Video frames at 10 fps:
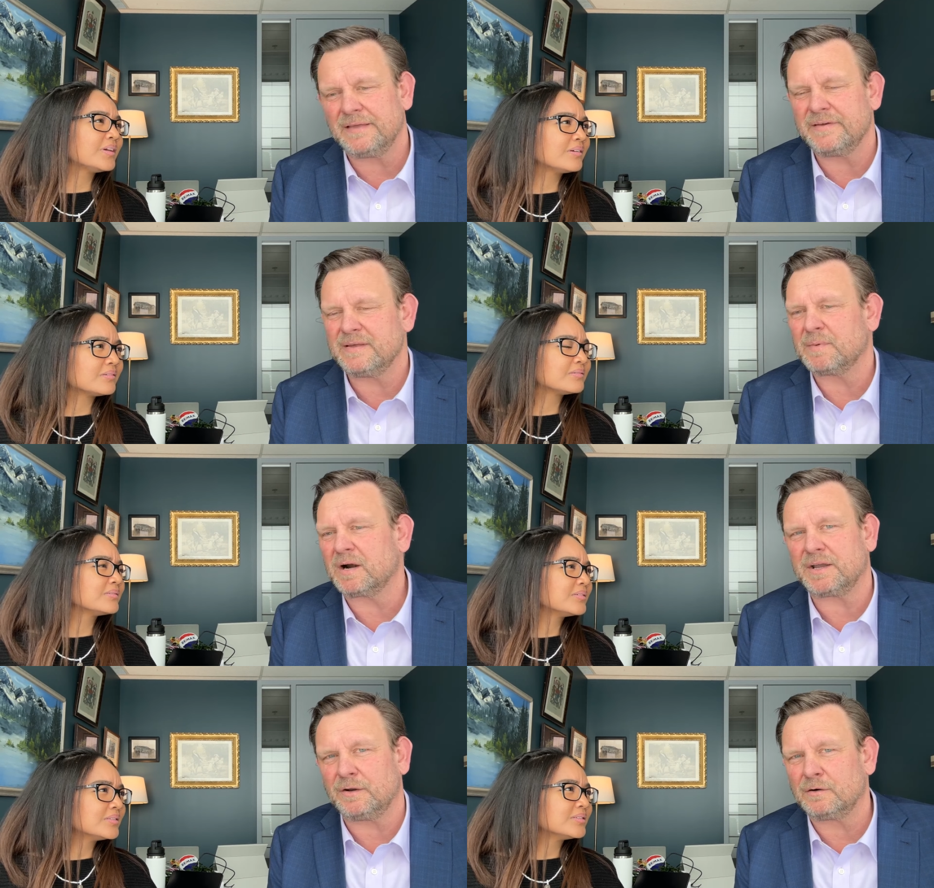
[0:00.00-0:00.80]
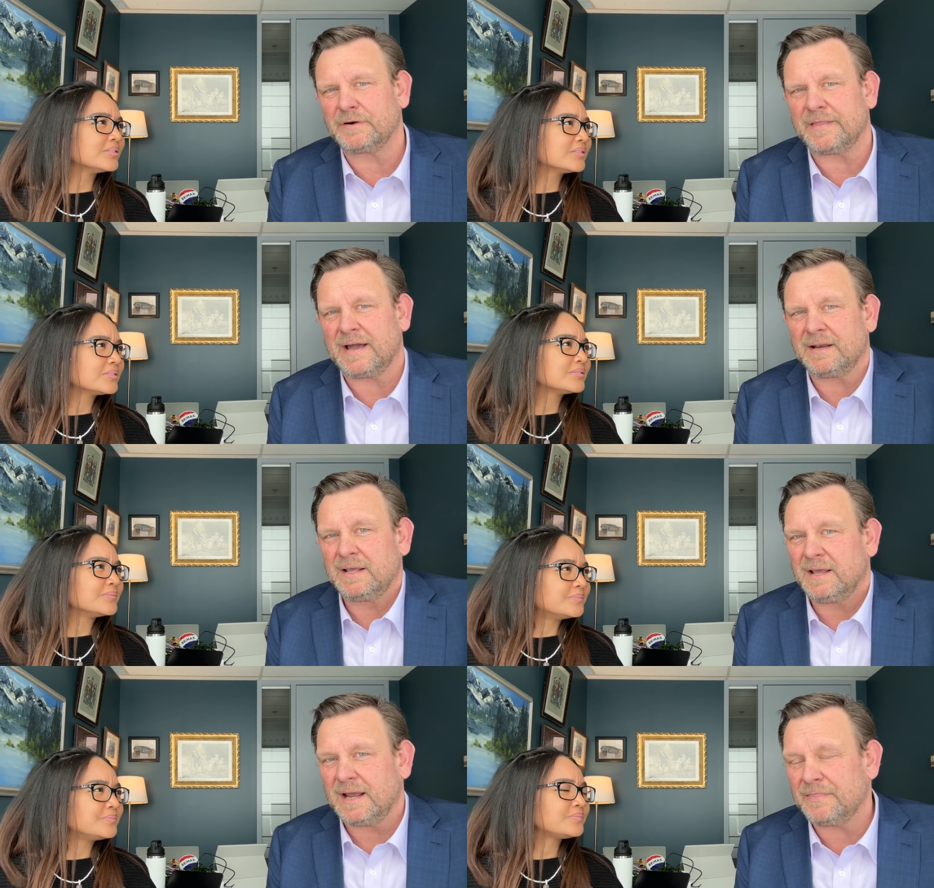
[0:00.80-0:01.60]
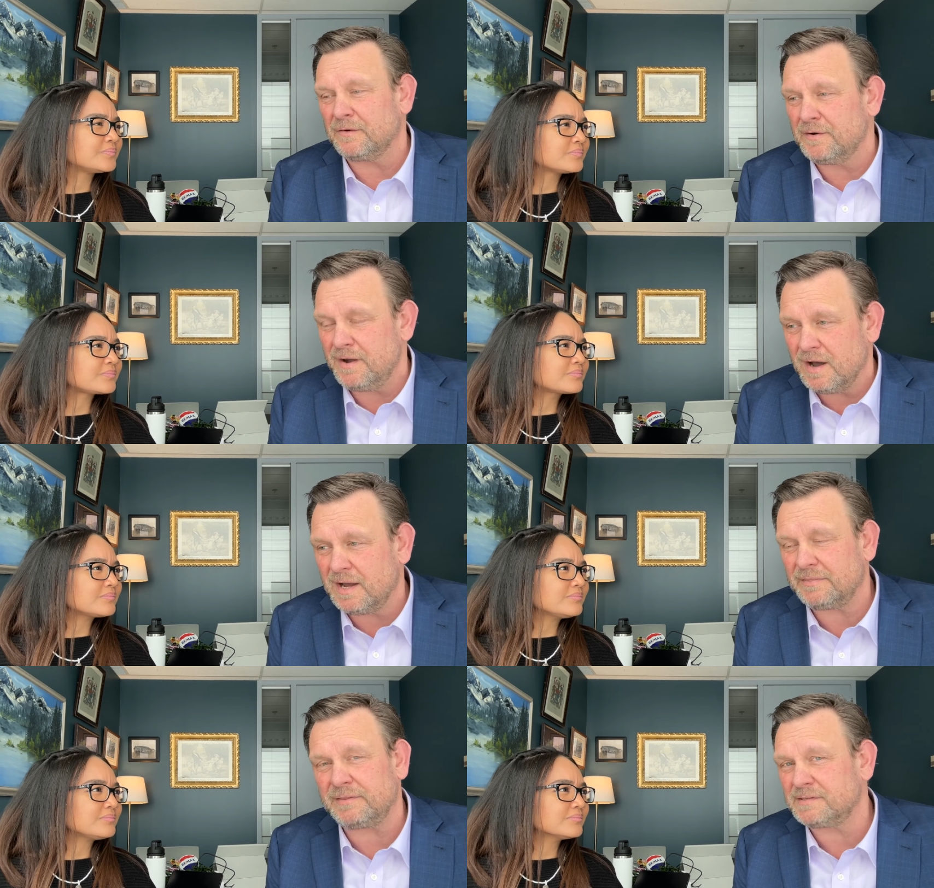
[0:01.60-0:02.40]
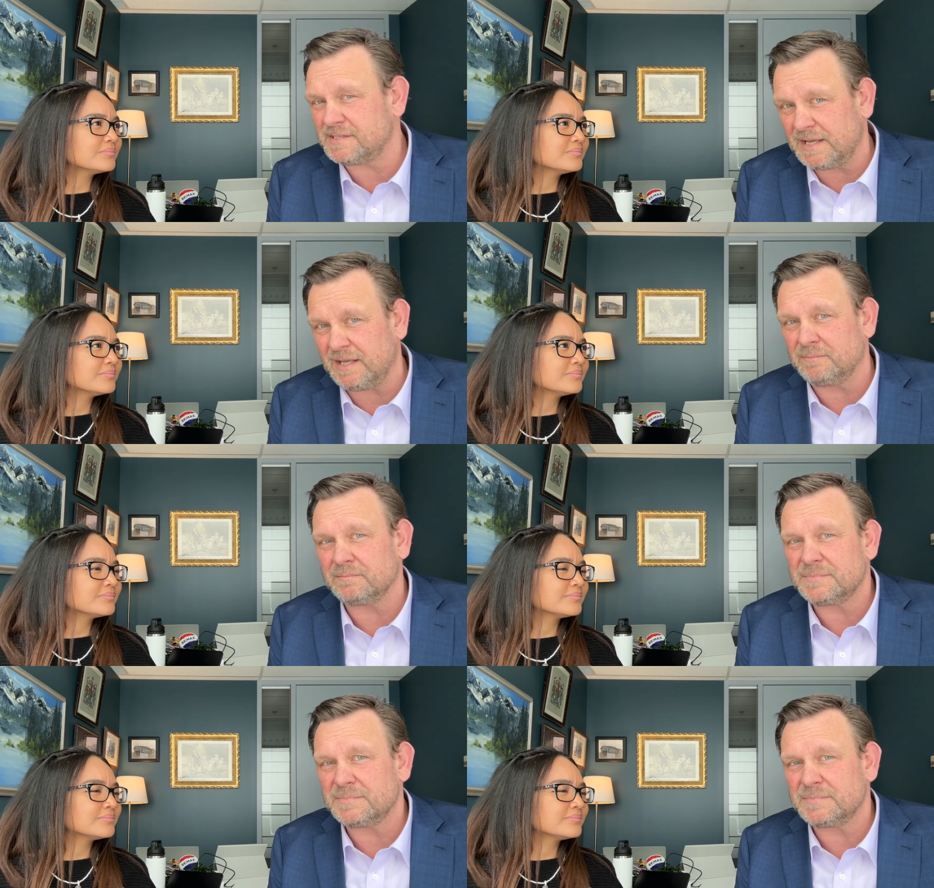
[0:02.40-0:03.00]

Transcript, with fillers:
Speaker 1: and then the market over that, and they're not the same.